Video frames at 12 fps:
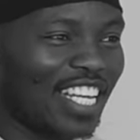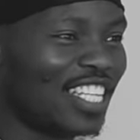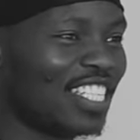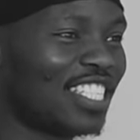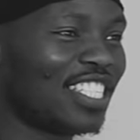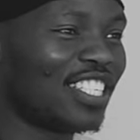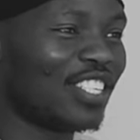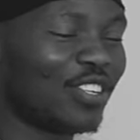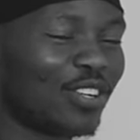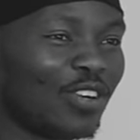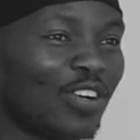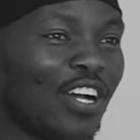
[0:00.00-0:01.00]
and you
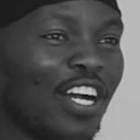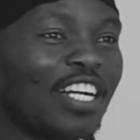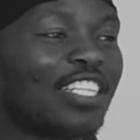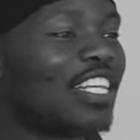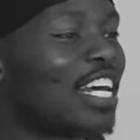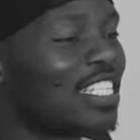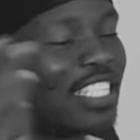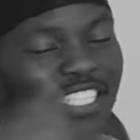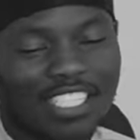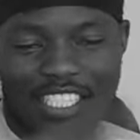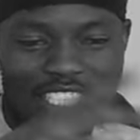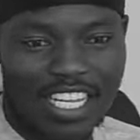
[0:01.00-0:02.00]
know,
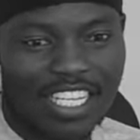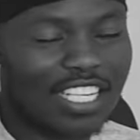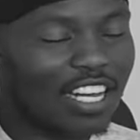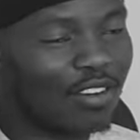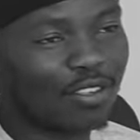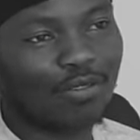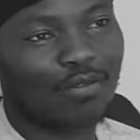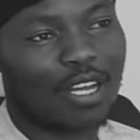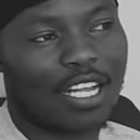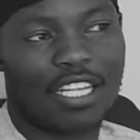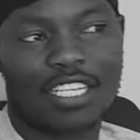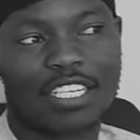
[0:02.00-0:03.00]
that's that's how
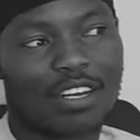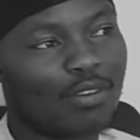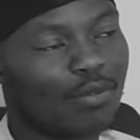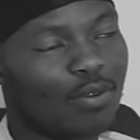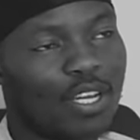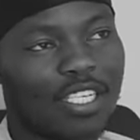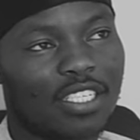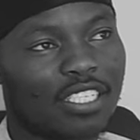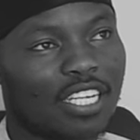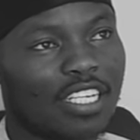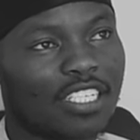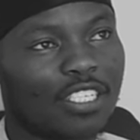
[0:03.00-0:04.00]
that's how it went.
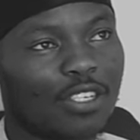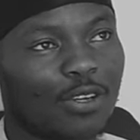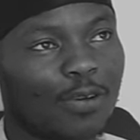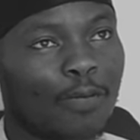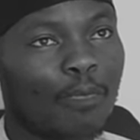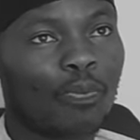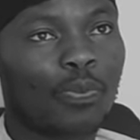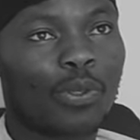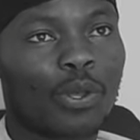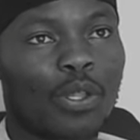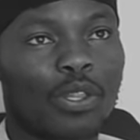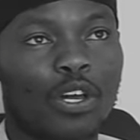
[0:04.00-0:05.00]
And you know,
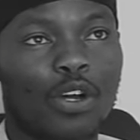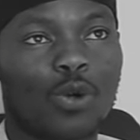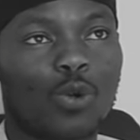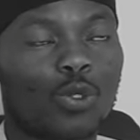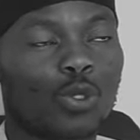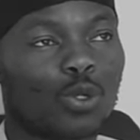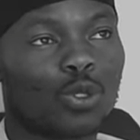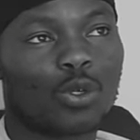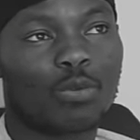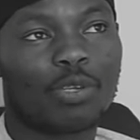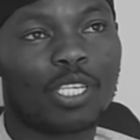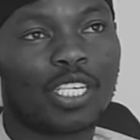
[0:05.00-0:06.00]
the whole
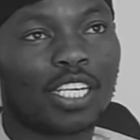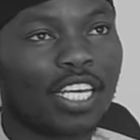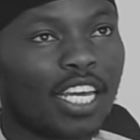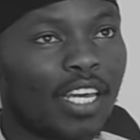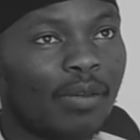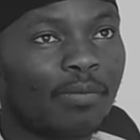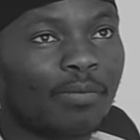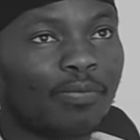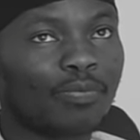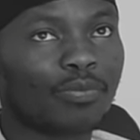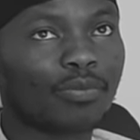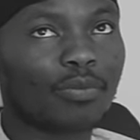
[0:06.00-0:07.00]
social media game.
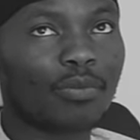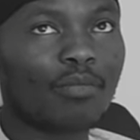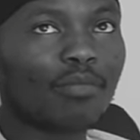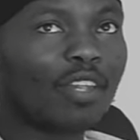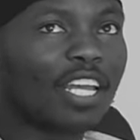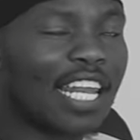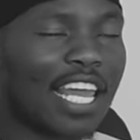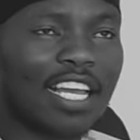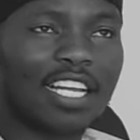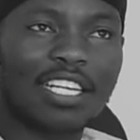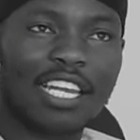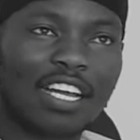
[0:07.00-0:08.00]

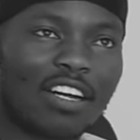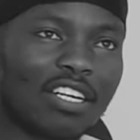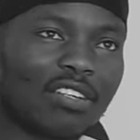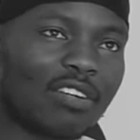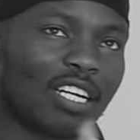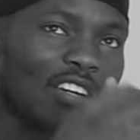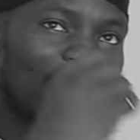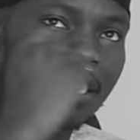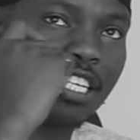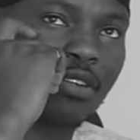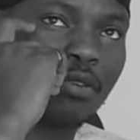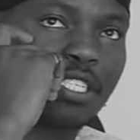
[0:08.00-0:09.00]
Like like uh, what I was
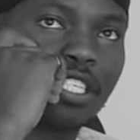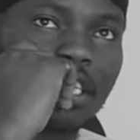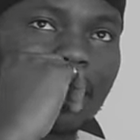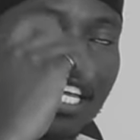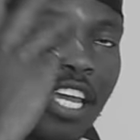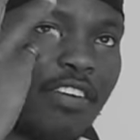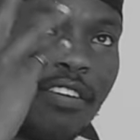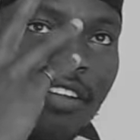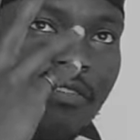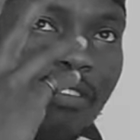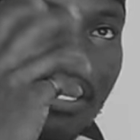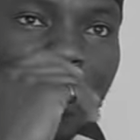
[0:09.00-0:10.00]
saying with
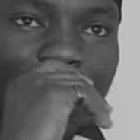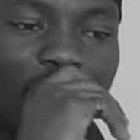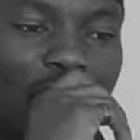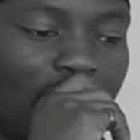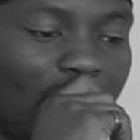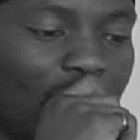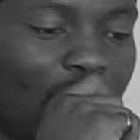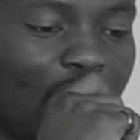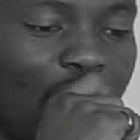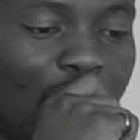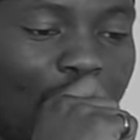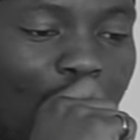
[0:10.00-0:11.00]
Gary Vaynerchuk
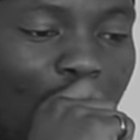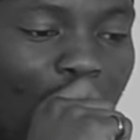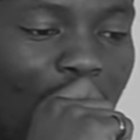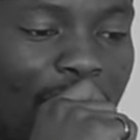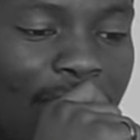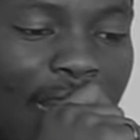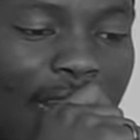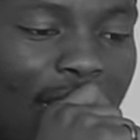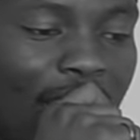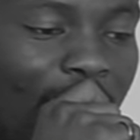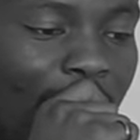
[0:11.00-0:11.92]
was like